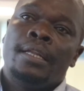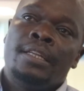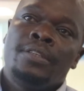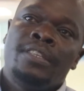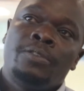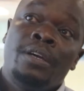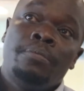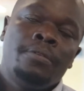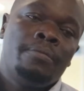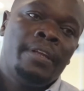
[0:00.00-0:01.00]
And the reason that's why I
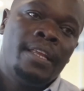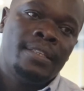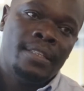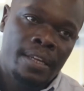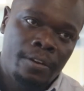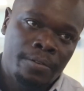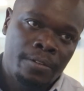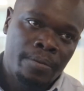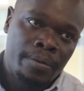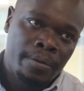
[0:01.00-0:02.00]
put media as the third
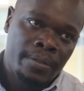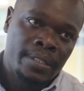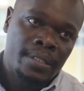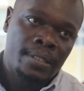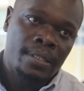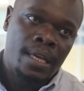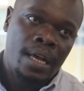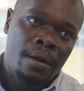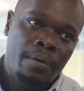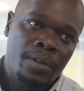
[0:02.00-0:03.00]
option is because
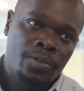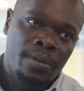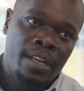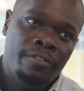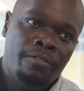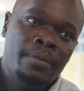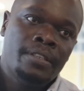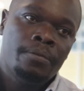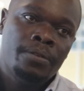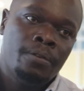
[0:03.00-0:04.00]
we were told that if you
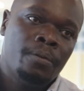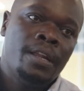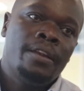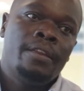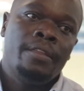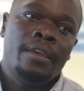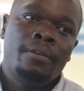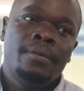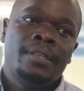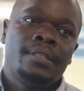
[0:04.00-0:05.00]
miss option one,
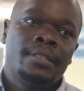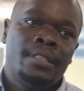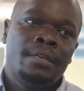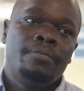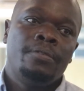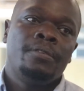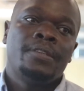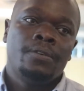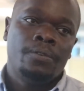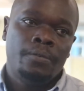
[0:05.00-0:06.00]
job would
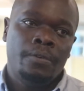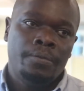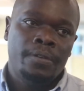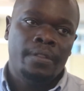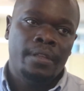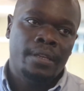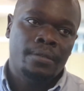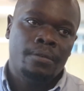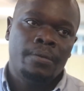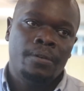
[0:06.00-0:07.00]
always go to option three.
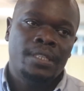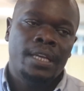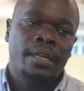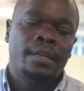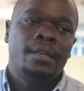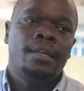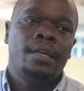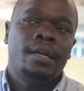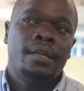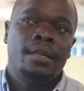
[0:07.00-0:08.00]
So because I had
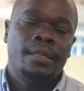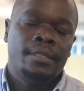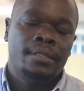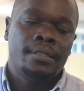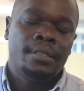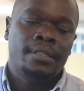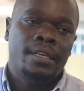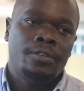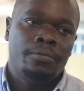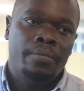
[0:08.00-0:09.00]
really had this
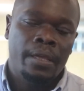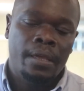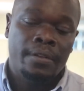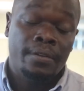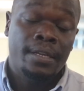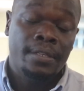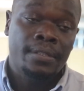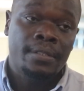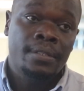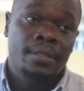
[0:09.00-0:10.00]
desire to be a
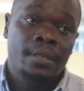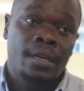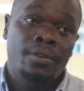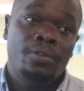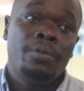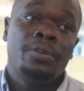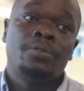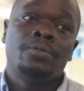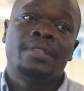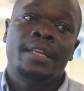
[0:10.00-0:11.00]
journalist, and we
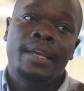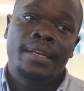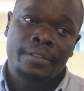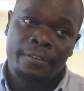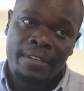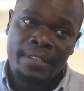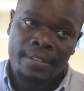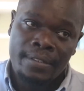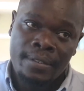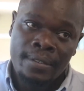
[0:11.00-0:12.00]
used to select
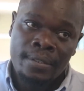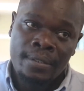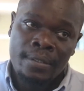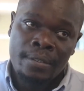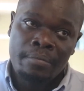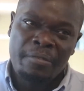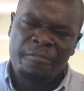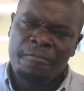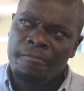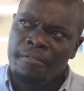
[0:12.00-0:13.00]
universities
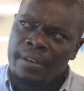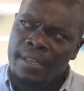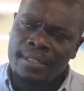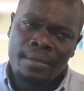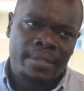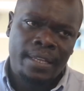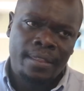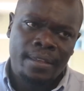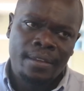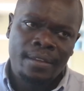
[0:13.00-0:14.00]
before exams, I
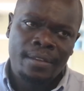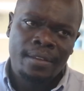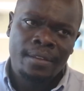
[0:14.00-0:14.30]
think.